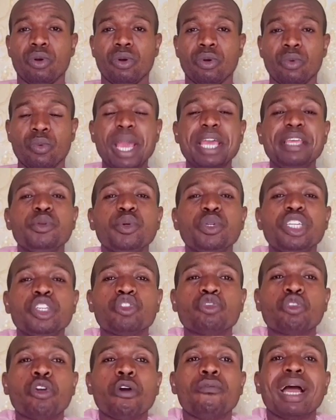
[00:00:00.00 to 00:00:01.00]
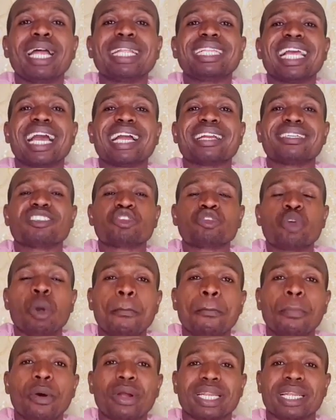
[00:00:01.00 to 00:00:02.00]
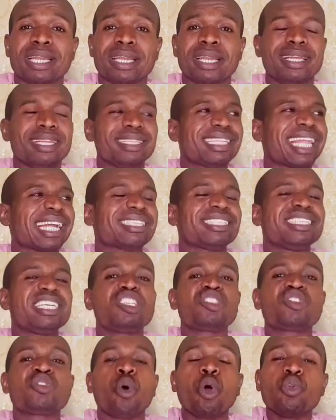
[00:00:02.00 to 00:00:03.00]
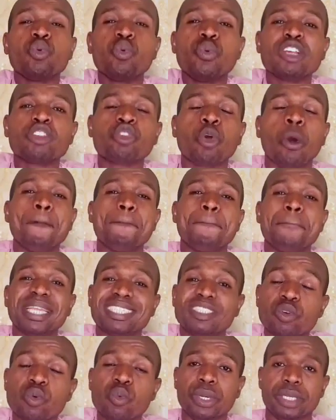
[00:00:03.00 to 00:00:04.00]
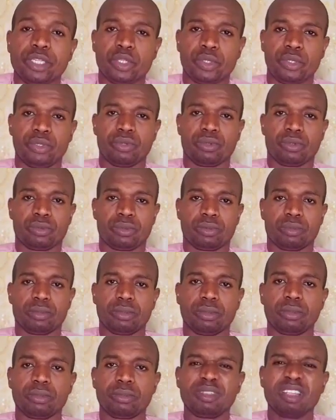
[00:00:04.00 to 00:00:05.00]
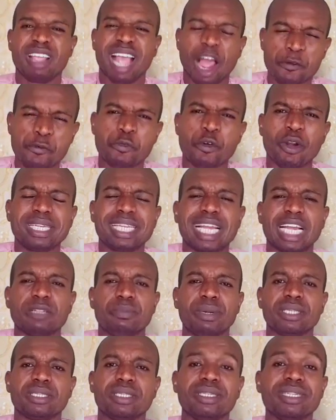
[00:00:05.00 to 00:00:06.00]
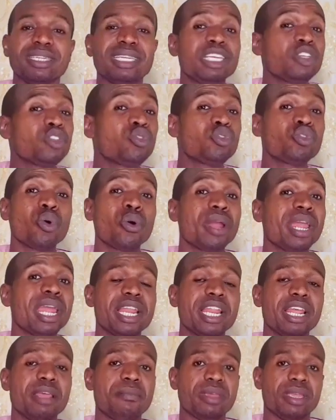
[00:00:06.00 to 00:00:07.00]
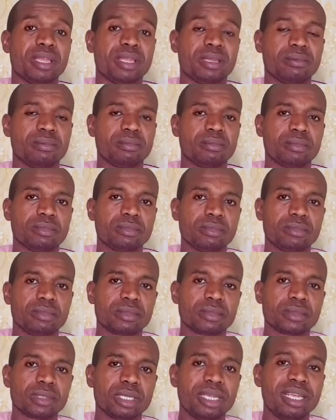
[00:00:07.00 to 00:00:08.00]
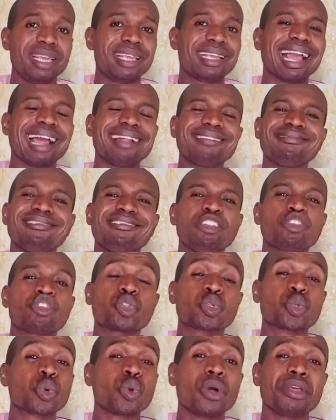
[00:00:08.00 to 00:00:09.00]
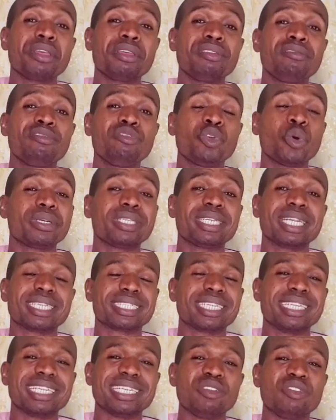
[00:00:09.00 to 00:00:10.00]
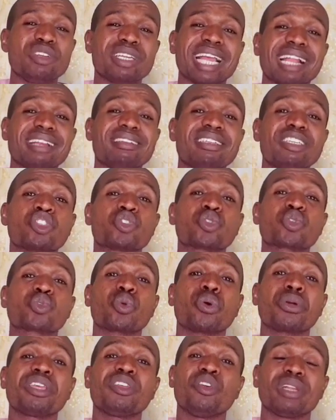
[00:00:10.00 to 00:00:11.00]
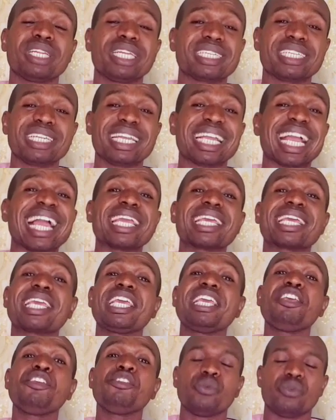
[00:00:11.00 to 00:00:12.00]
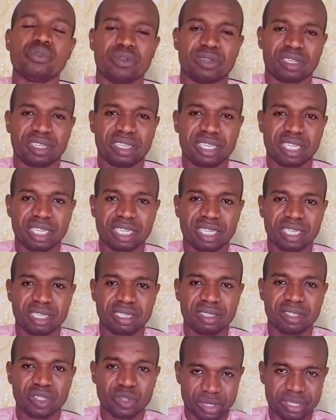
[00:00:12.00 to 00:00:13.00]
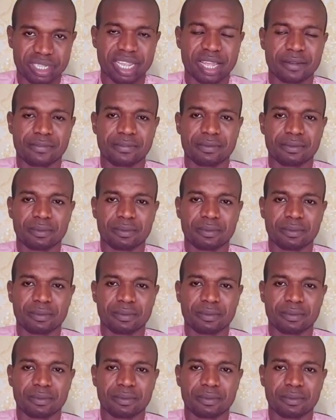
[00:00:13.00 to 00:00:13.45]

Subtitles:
When you discover there is somebody that is always competing with you, avoid that person. He's your enemy. He can destroy your destiny. He can destroy your destiny. He can kill you yourself.